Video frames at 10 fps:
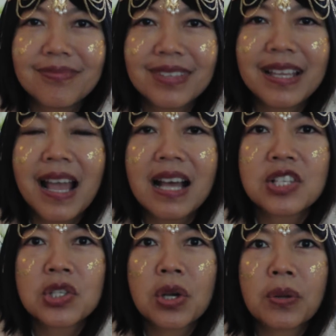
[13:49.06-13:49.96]
Yeah,
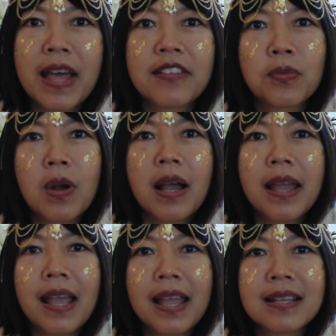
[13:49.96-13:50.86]
so that's
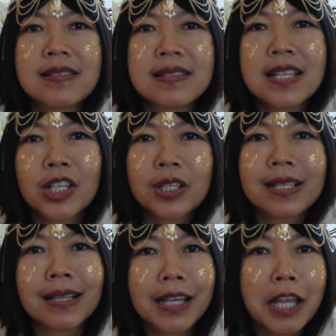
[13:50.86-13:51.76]
why I can sit here and
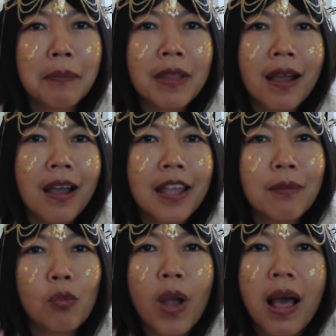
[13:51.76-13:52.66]
claim that I
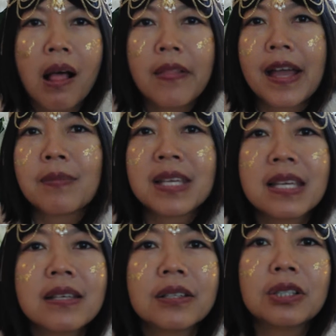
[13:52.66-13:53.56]
am well, that I'm
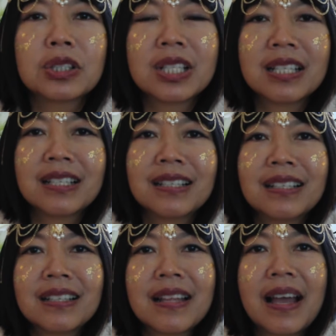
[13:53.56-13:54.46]
healed,
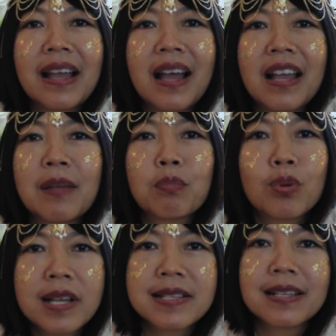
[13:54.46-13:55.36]
that I am
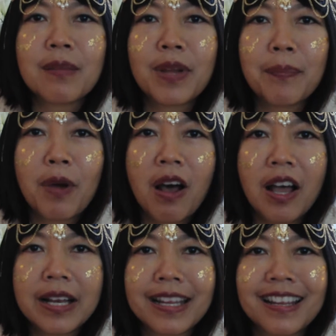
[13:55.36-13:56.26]
present in my
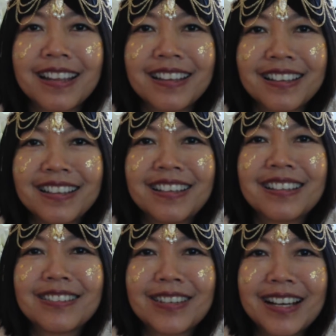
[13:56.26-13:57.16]
body,
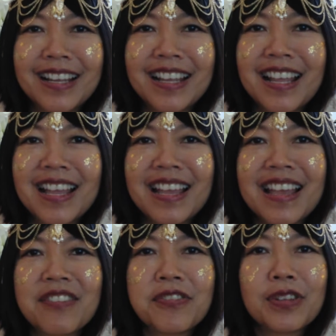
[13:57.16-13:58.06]
right?
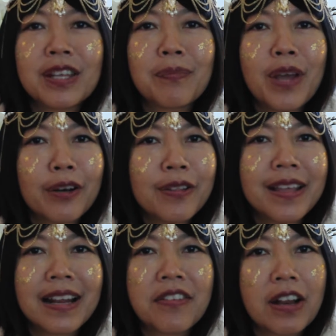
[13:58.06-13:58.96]
And feeling better than
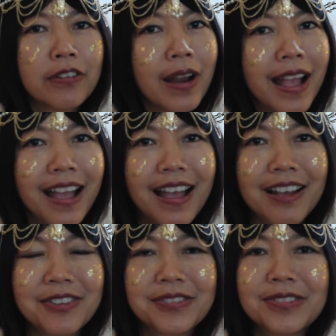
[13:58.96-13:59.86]
I've ever
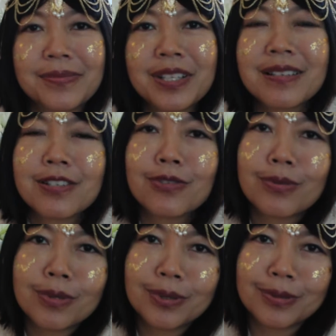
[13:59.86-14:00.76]
have, because it's
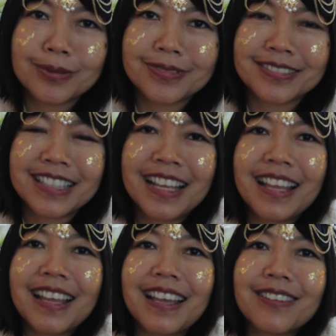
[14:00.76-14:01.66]
true.
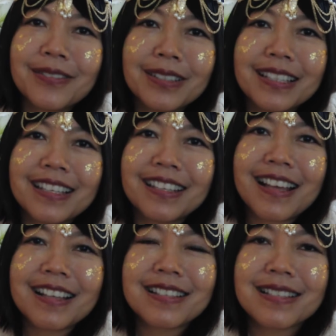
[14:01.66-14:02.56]
And really,
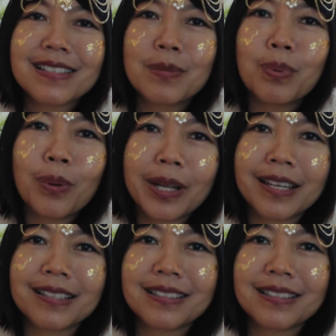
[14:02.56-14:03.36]
that's the point,